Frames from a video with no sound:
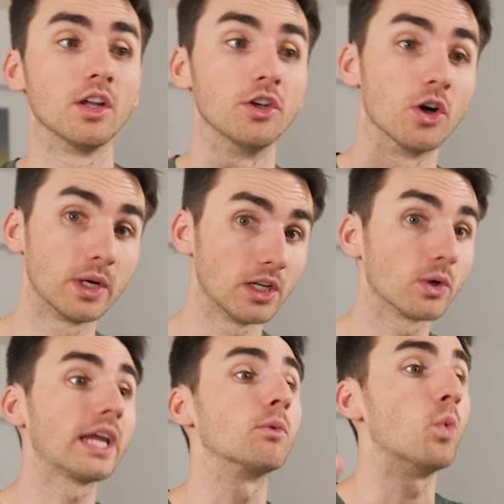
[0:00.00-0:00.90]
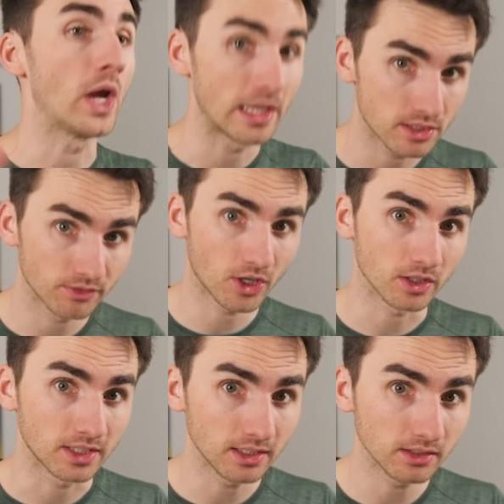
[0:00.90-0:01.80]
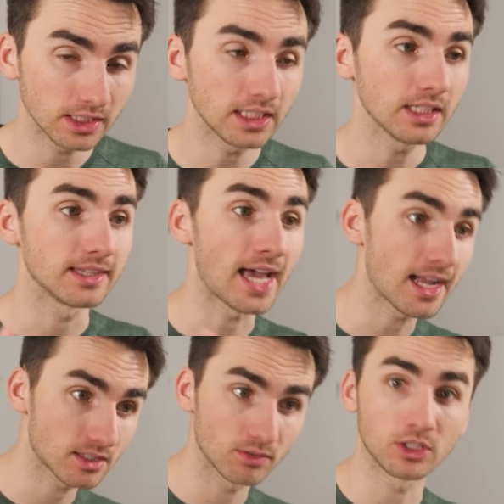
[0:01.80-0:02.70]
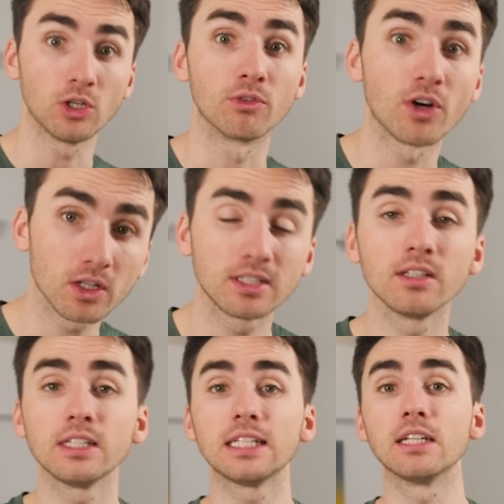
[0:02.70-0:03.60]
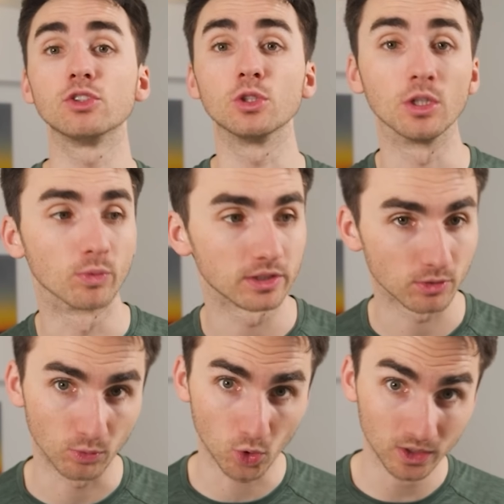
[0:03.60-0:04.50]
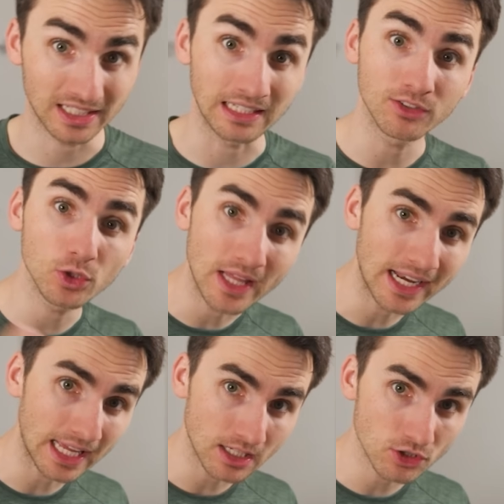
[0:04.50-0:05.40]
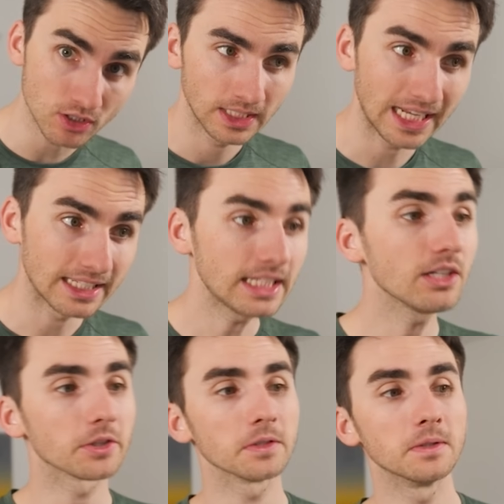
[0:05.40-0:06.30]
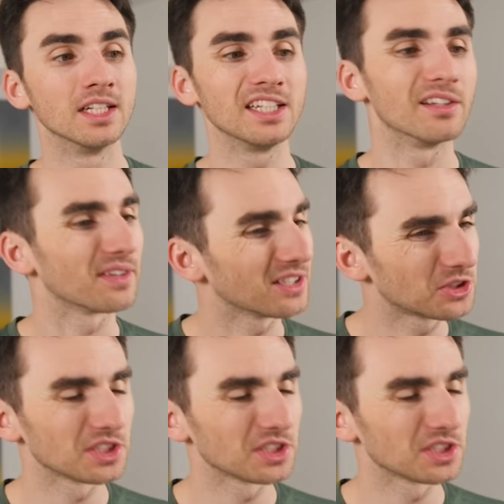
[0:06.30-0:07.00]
knowing, okay, when's the volatility? That's, you know, volatility gives you good risk reward, gives you that edge. And here, you know, there's